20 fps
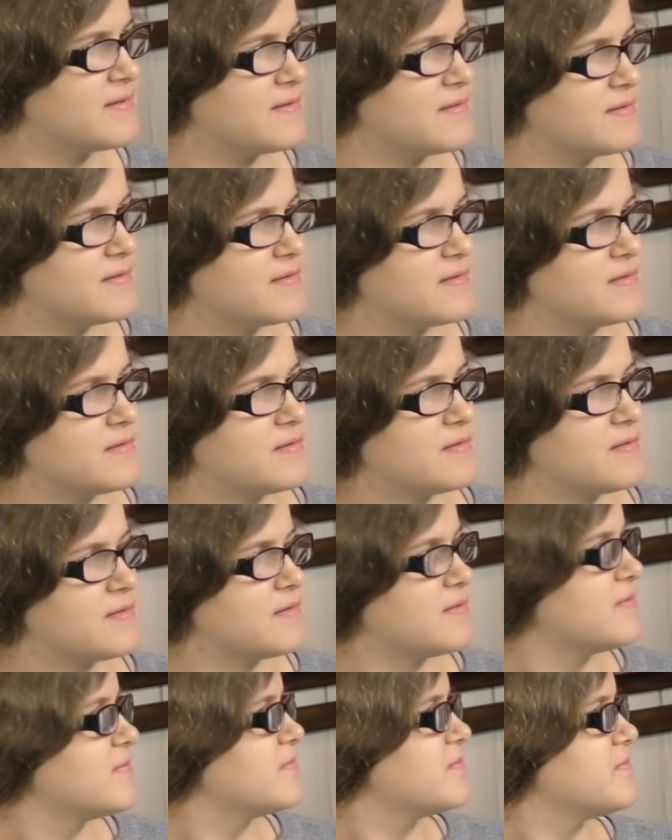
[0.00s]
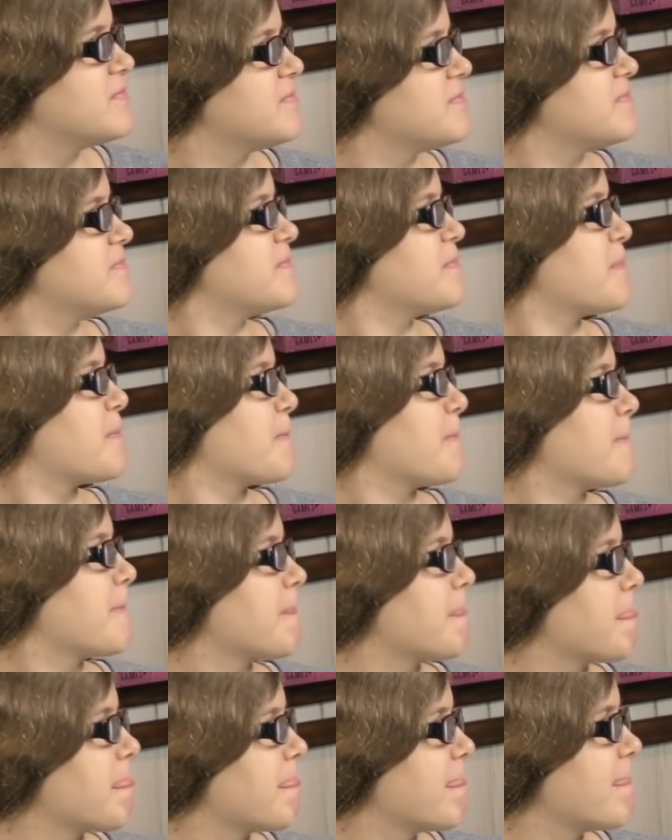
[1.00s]

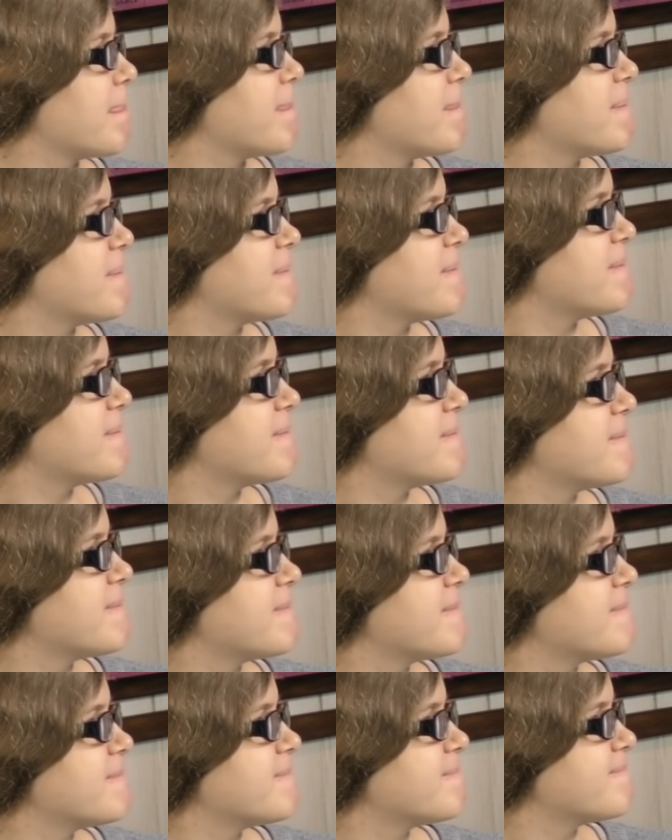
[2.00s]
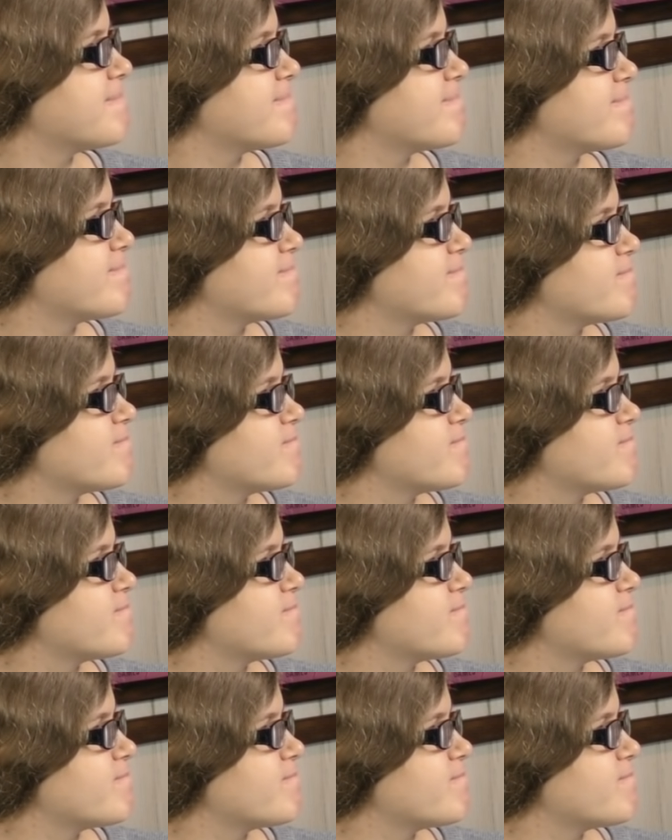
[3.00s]
No words are spoken by the person on screen.